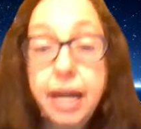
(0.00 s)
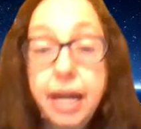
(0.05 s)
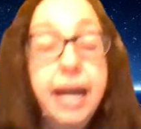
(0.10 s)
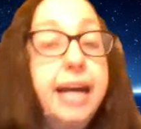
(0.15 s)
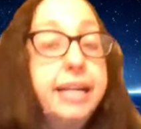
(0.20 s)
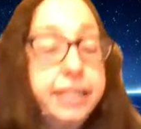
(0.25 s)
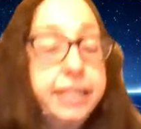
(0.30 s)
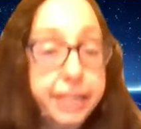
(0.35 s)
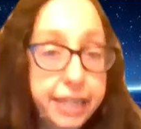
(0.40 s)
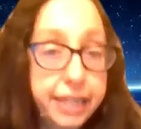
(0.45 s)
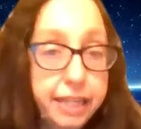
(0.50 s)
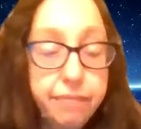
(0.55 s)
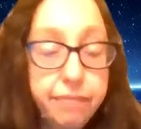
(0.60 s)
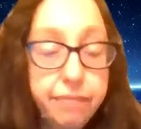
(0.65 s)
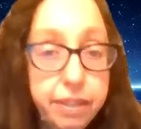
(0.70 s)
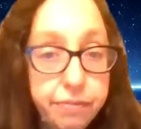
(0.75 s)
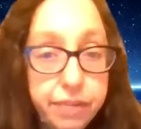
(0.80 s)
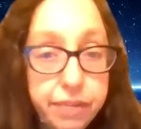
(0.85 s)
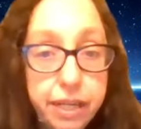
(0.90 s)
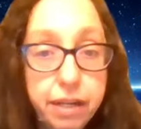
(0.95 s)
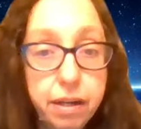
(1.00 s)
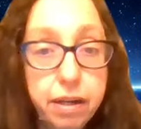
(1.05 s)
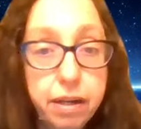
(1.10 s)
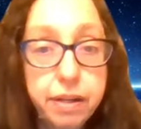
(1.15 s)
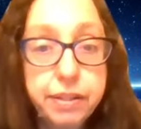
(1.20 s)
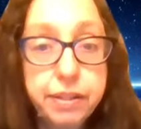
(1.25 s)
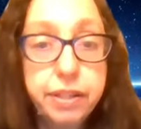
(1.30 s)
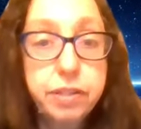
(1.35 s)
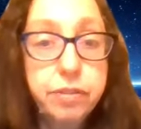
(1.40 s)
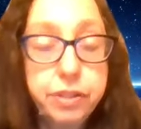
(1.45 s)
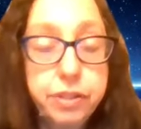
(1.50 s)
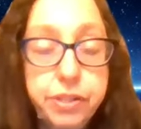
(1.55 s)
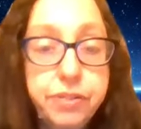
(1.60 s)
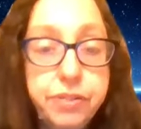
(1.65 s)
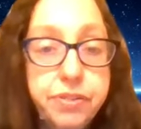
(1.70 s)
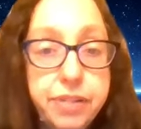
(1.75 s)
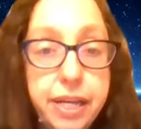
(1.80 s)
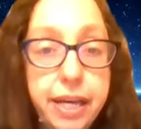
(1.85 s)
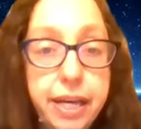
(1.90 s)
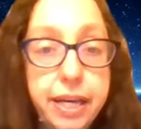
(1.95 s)
And even if they are, they're going to
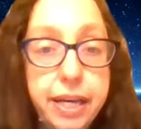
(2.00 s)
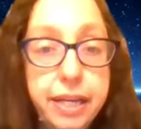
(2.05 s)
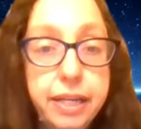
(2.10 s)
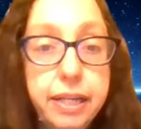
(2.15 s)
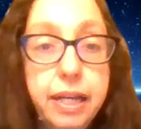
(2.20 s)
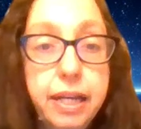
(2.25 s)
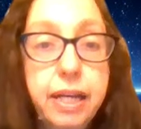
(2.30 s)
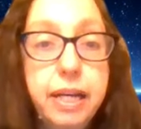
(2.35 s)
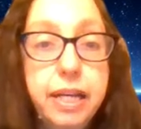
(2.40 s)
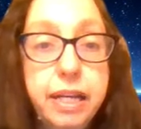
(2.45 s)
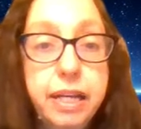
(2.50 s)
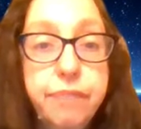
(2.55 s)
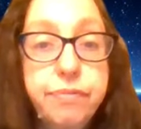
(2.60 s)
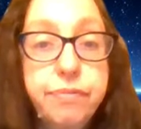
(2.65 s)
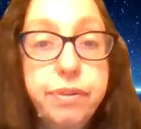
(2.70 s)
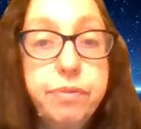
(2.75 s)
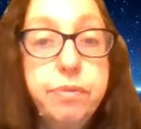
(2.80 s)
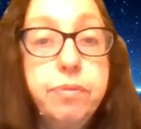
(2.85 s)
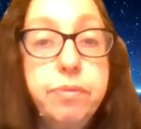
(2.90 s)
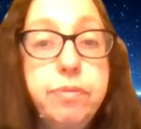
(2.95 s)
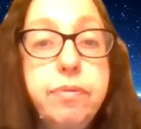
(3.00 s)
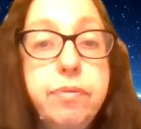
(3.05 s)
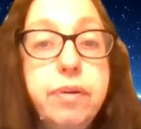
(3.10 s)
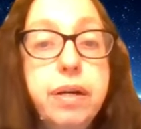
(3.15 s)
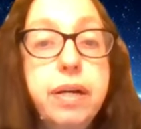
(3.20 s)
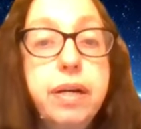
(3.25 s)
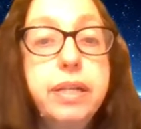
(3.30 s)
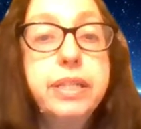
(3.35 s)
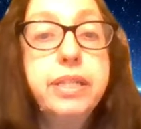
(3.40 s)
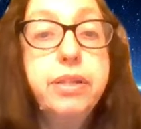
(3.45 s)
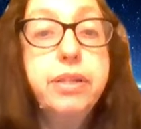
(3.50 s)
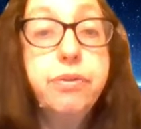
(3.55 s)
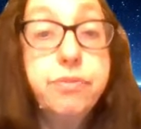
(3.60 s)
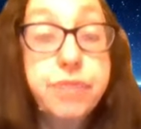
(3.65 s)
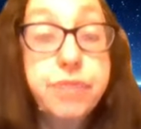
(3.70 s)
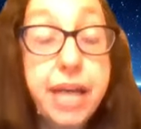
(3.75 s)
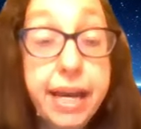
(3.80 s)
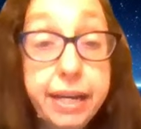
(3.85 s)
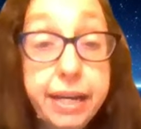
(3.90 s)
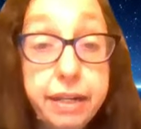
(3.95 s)
say, if you
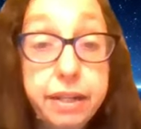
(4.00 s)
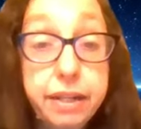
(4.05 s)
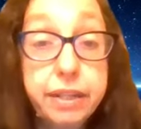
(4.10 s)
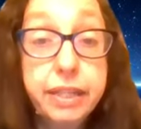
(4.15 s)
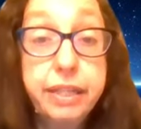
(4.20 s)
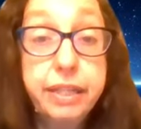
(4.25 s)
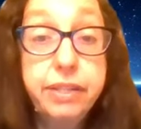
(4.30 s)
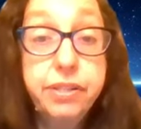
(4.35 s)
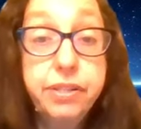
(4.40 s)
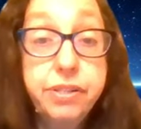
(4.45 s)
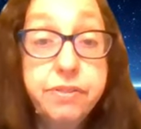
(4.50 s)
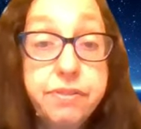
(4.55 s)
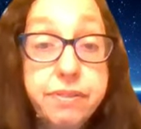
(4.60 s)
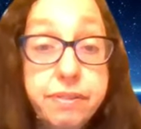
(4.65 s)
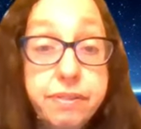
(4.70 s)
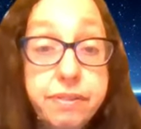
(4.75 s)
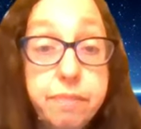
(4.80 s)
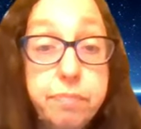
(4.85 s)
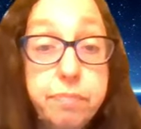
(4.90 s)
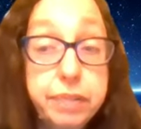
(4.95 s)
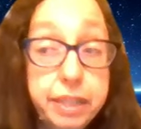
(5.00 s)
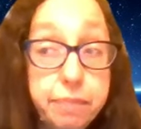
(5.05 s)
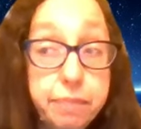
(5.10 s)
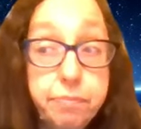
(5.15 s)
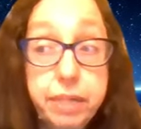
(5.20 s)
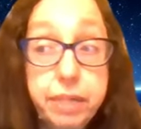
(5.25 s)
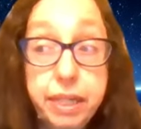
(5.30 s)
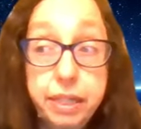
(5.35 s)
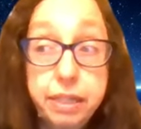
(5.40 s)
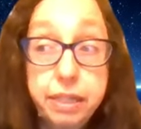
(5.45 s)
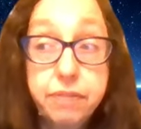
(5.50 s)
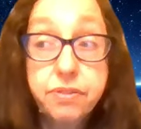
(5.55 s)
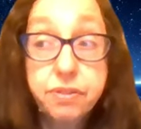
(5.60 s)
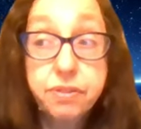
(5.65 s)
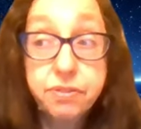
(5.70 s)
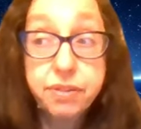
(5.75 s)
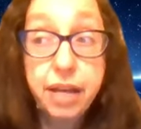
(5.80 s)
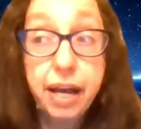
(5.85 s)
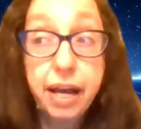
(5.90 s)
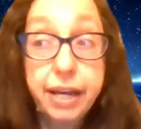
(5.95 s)
use anarchy to simply mean a
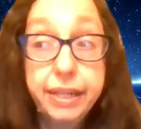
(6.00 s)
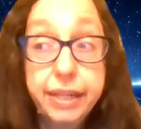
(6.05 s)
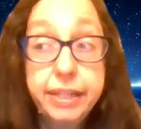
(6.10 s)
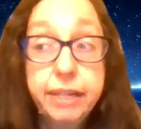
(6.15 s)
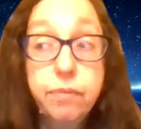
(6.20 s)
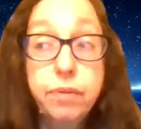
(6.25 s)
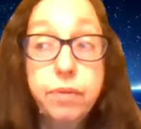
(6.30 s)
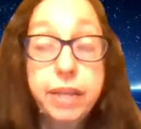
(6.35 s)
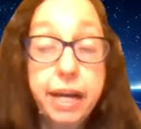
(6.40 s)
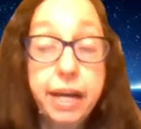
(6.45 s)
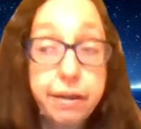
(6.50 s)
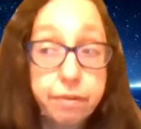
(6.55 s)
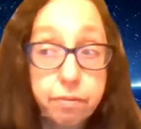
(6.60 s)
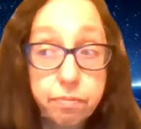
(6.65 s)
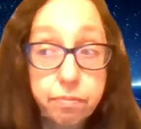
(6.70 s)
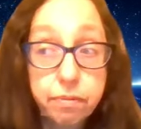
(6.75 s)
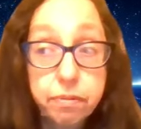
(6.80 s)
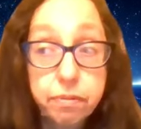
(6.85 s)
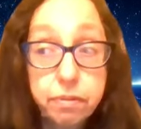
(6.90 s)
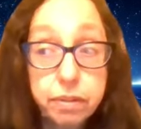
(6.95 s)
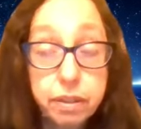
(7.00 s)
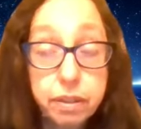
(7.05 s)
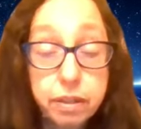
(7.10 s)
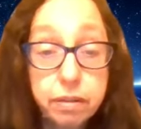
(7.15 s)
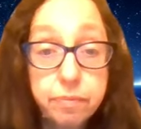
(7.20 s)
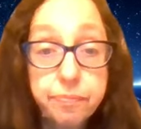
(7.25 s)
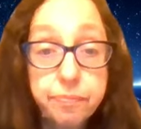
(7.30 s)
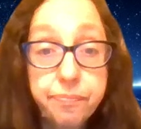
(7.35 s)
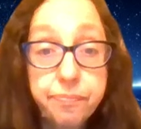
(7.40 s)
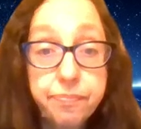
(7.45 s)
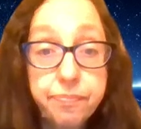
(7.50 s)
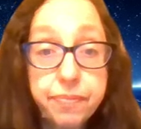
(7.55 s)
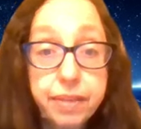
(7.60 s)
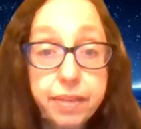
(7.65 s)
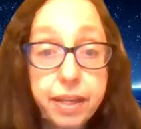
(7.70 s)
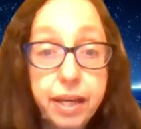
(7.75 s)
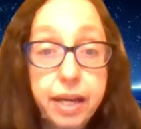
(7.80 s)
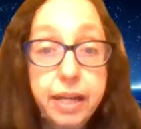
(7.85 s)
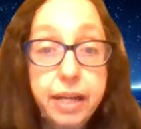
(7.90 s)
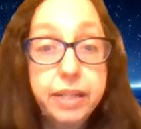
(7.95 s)
society without a ruler,
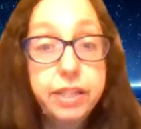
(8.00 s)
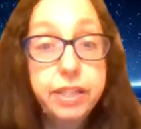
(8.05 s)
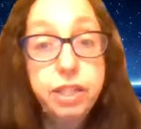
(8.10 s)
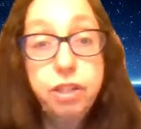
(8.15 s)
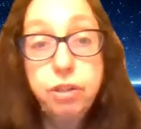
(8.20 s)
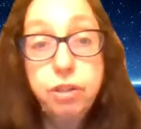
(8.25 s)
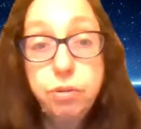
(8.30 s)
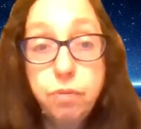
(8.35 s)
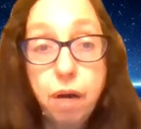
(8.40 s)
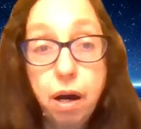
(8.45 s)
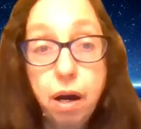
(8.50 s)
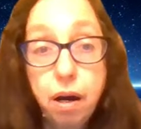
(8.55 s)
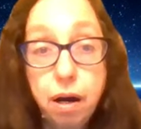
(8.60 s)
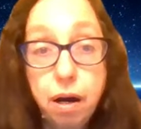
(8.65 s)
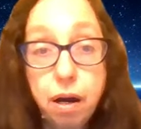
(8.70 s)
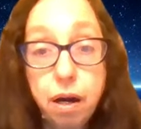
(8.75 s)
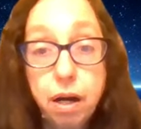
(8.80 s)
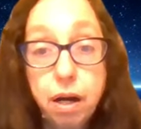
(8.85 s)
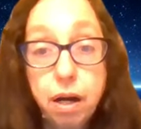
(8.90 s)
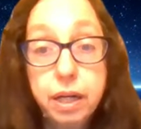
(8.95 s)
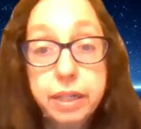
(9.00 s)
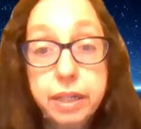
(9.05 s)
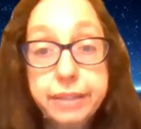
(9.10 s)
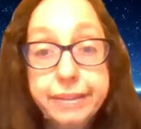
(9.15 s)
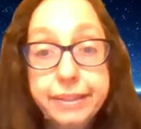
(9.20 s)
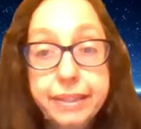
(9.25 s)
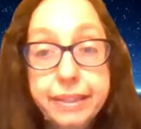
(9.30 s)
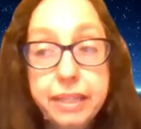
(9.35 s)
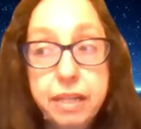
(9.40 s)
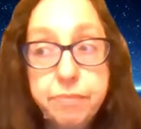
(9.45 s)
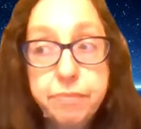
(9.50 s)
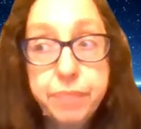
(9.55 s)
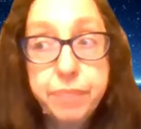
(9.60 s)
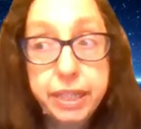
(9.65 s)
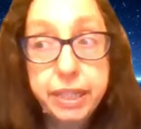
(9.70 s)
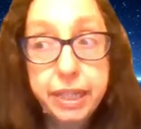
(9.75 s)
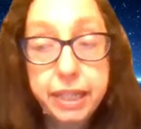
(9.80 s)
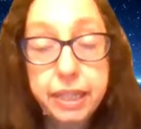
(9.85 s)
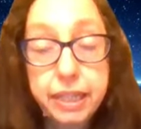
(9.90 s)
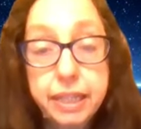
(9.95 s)
you are
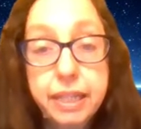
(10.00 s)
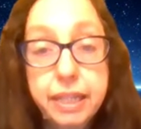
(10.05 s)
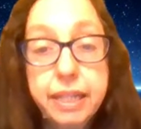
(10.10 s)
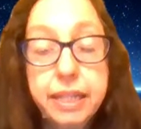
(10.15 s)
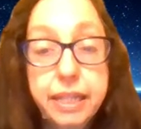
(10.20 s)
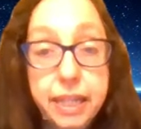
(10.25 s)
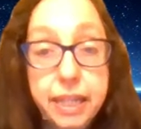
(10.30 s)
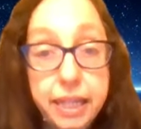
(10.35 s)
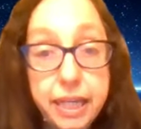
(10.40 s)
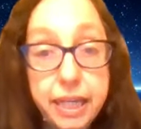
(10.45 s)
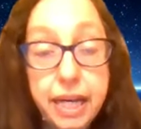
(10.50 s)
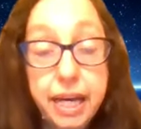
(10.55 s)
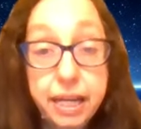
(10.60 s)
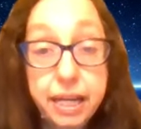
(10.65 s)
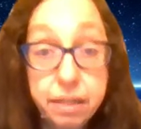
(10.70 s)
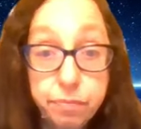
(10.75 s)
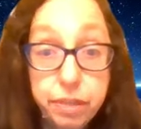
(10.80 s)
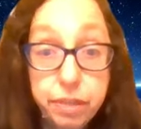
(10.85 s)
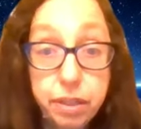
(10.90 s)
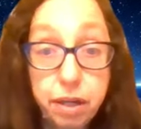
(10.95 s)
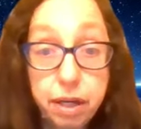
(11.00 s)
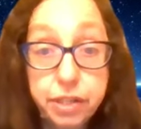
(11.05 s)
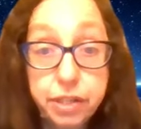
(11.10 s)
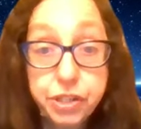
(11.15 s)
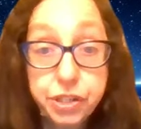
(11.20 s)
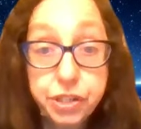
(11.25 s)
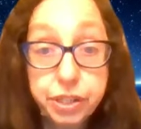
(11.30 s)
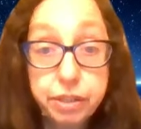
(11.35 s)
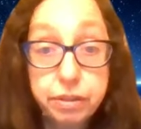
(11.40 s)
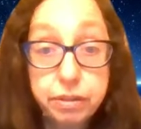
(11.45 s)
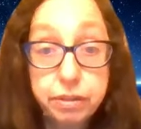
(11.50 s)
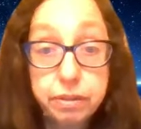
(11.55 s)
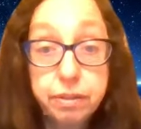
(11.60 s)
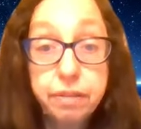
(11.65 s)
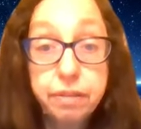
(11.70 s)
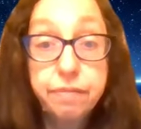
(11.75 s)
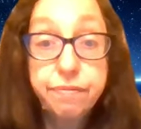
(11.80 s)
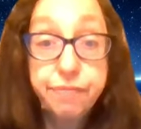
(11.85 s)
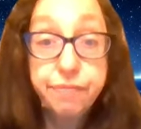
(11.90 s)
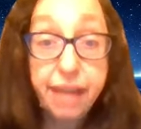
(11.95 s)
committing the etymological
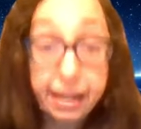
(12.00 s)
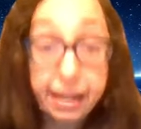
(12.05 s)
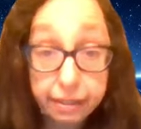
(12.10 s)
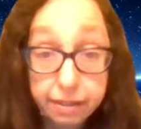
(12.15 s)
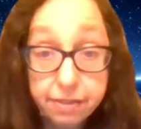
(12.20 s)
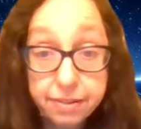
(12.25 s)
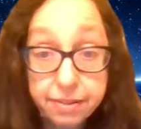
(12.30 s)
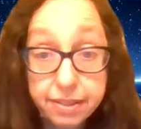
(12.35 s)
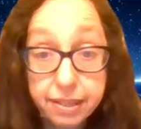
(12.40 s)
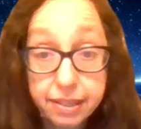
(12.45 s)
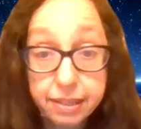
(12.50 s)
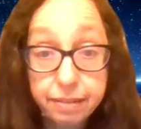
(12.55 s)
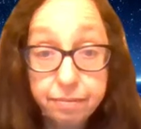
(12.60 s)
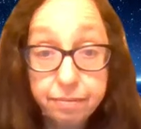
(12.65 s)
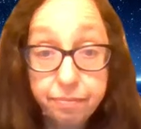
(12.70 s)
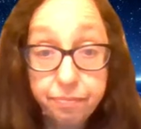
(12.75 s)
fallacy.